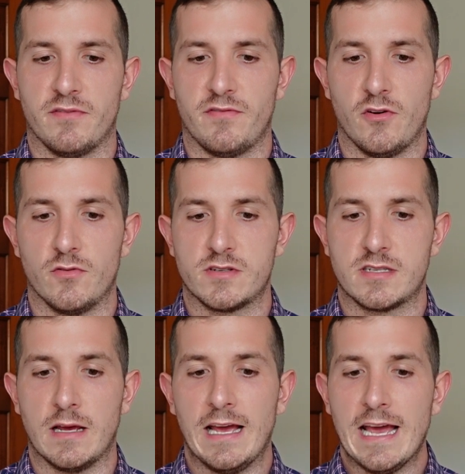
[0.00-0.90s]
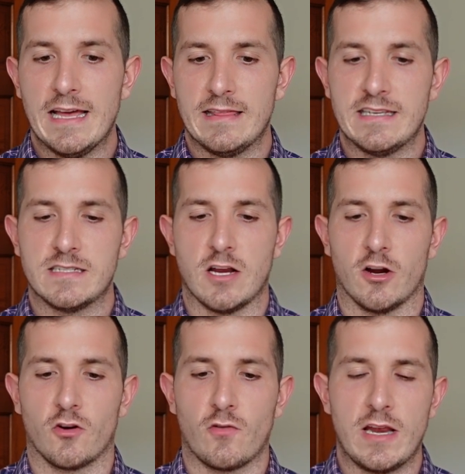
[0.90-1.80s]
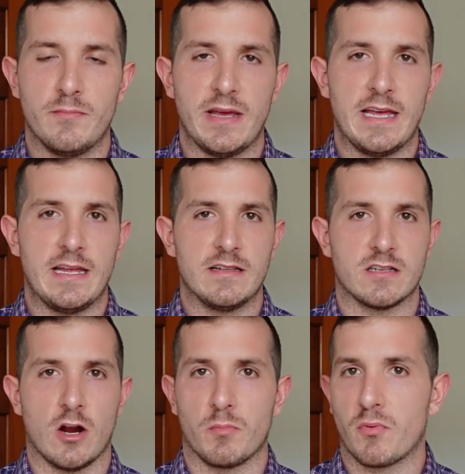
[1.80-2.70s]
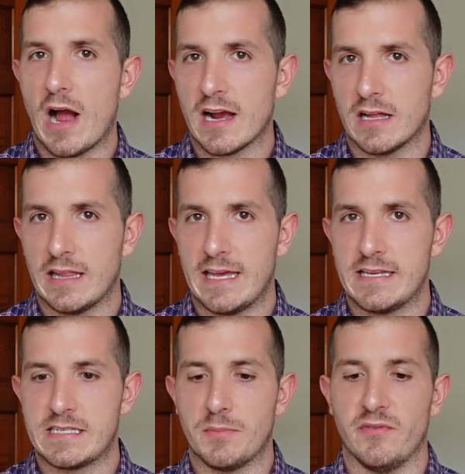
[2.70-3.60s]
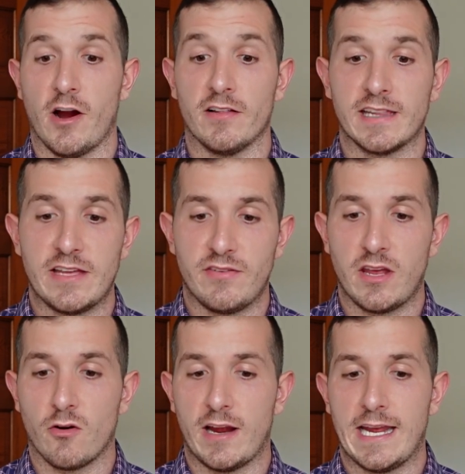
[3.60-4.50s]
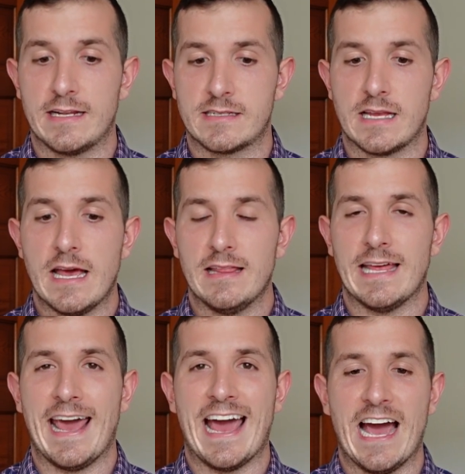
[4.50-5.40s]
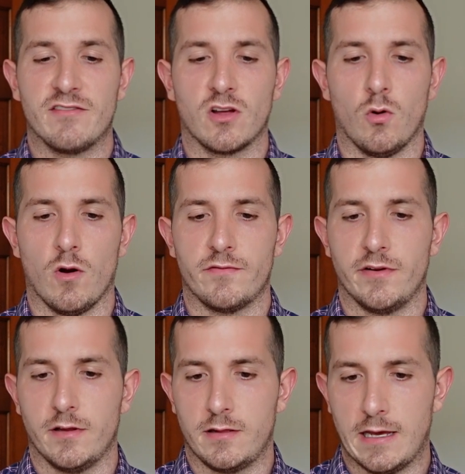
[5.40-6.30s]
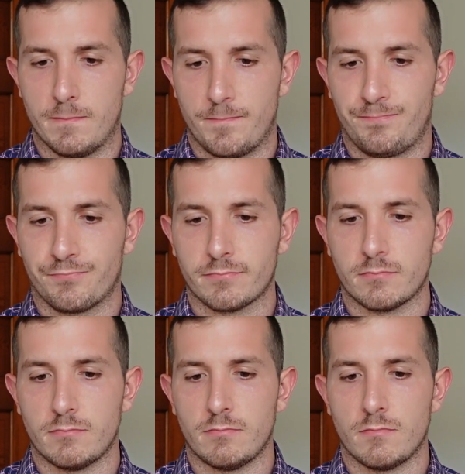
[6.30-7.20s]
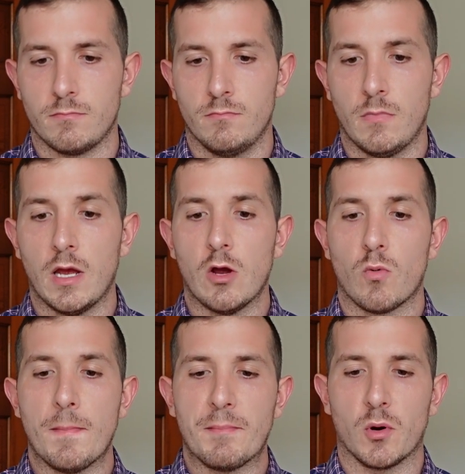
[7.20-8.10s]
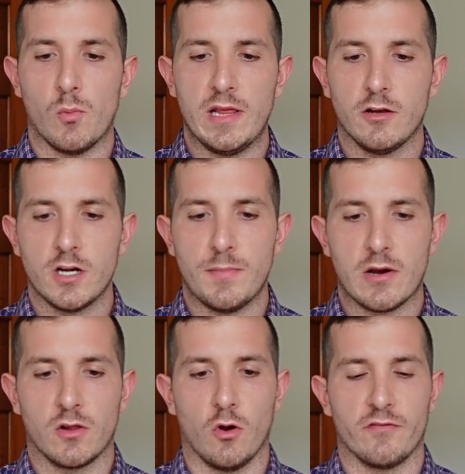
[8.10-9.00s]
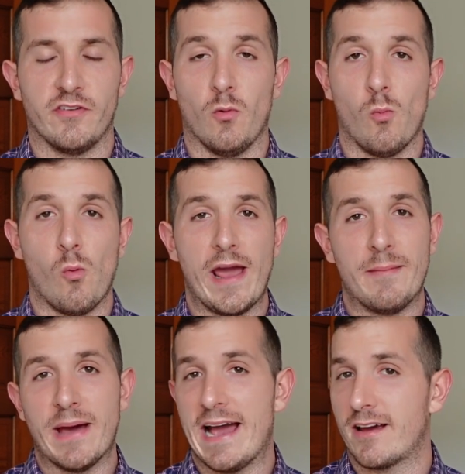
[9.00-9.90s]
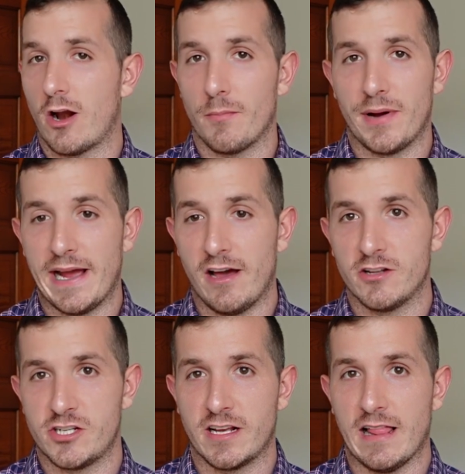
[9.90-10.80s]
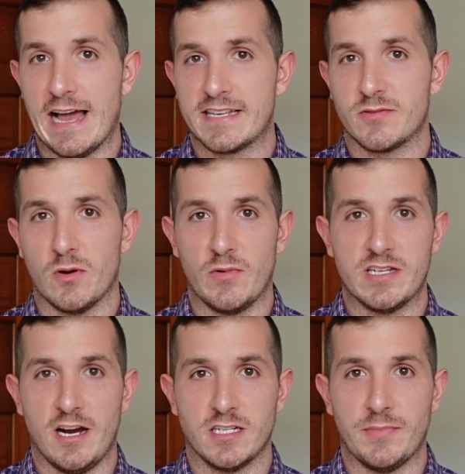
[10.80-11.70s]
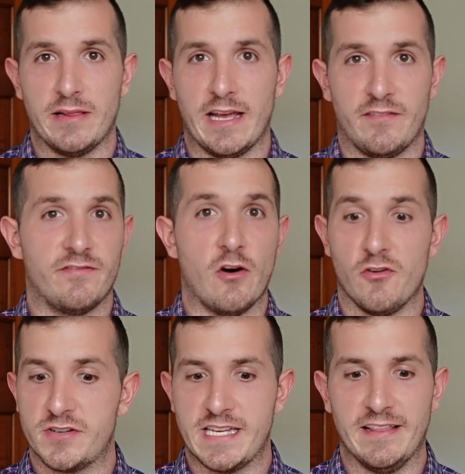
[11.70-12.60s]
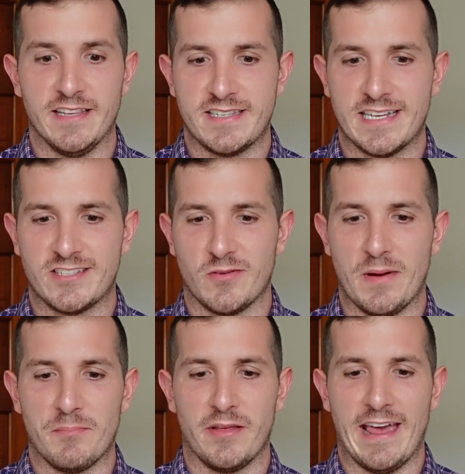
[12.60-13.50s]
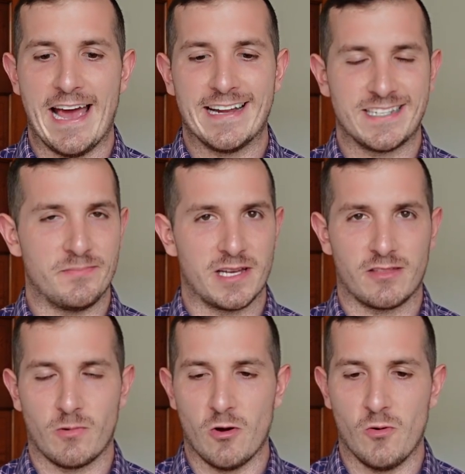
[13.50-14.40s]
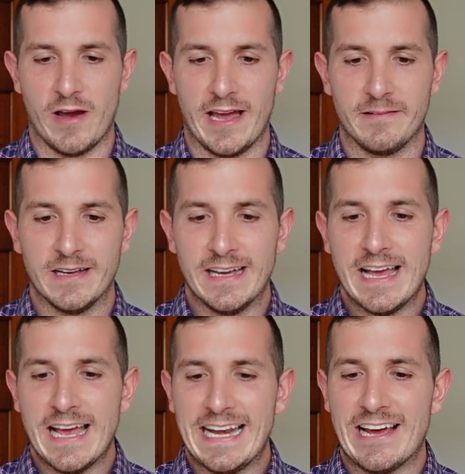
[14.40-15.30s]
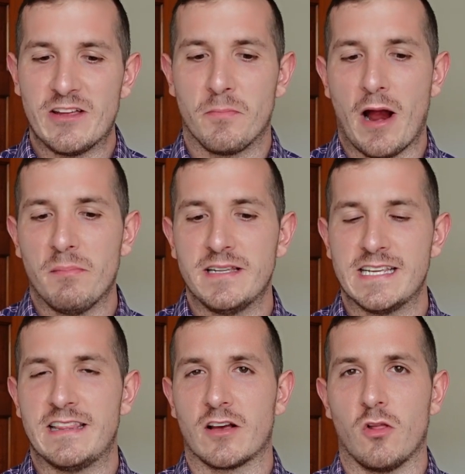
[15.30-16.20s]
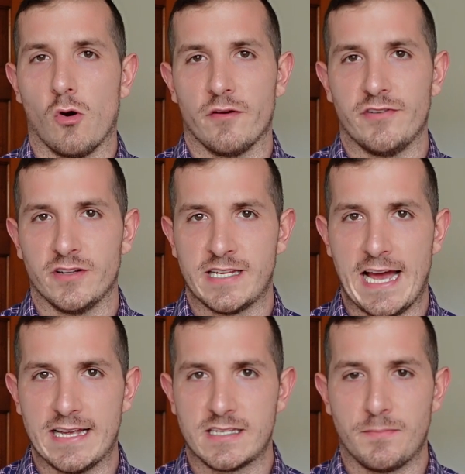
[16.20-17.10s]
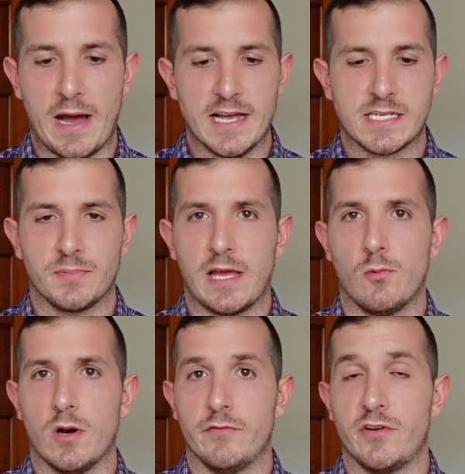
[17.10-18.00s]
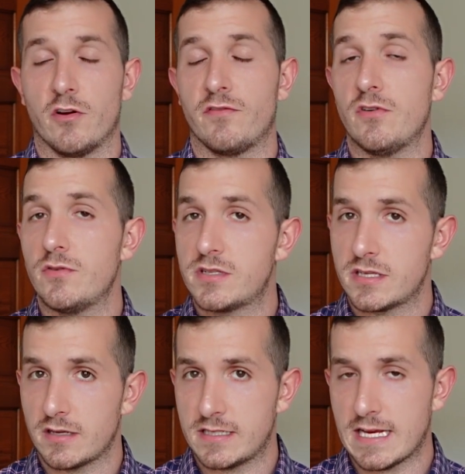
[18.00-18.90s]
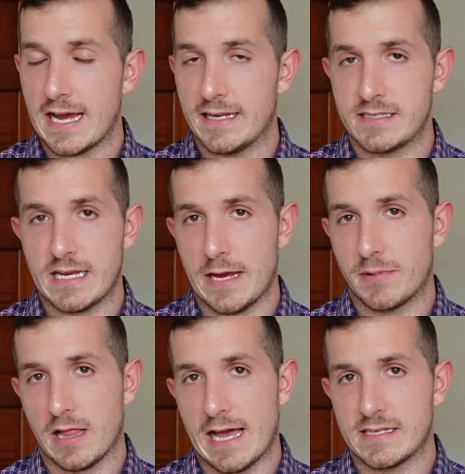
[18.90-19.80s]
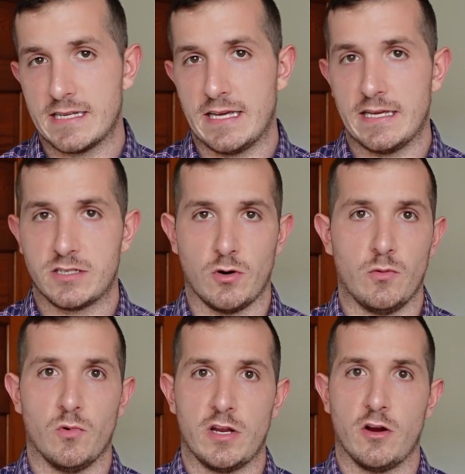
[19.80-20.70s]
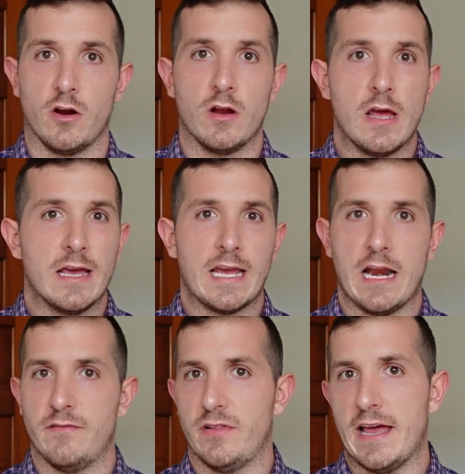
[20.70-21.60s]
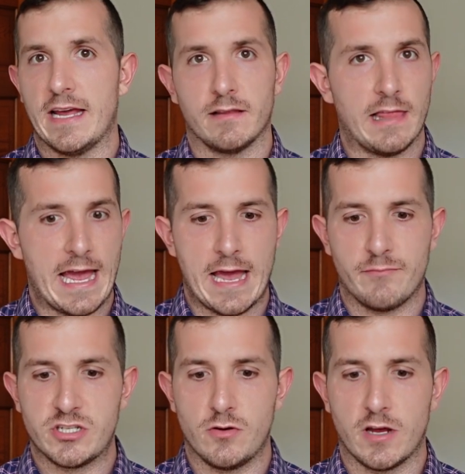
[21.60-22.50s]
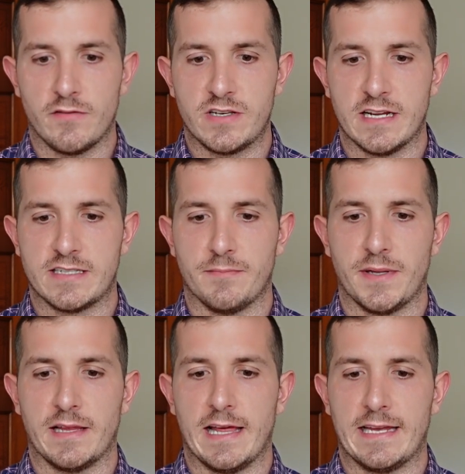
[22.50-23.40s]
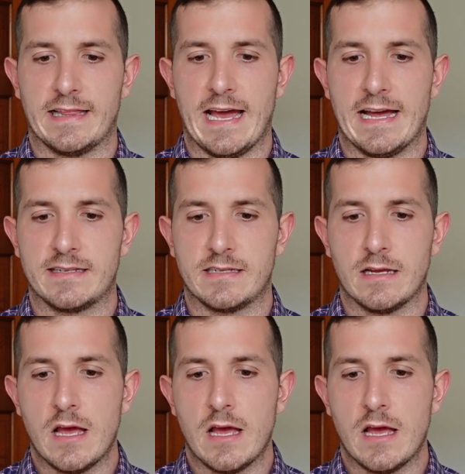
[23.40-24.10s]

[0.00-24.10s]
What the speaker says: foods. This is our green beans, our broccoli, some of our leafy greens that have chlorophyll in them. Remember, we learned about chlorophyll way back in our biology class when we talked about like photosynthesis. Remember that? It's a big throwaway. Now, you probably did the chlorophyll test, possibly in one of your food science type classes or in one of your kind of like labs. You could have done something like that.